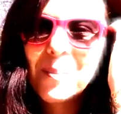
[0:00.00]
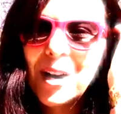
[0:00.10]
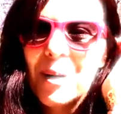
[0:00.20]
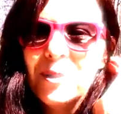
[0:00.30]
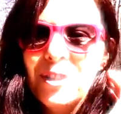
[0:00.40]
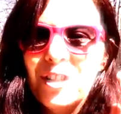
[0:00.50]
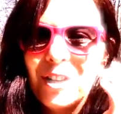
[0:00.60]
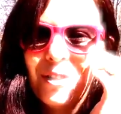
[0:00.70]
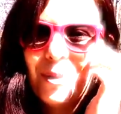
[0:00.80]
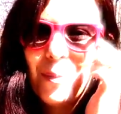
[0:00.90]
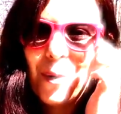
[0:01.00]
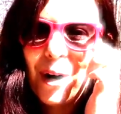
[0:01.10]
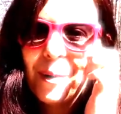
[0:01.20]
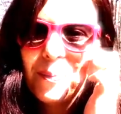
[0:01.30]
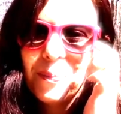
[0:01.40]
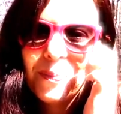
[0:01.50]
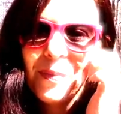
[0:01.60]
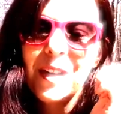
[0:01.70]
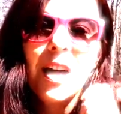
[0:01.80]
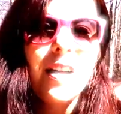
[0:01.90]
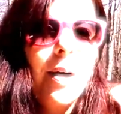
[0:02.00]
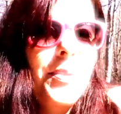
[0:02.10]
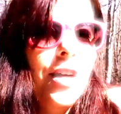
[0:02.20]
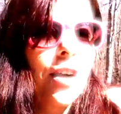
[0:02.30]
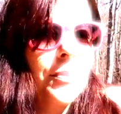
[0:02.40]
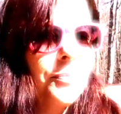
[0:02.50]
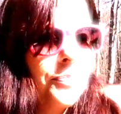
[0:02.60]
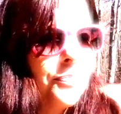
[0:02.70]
But I will share some more. Come here.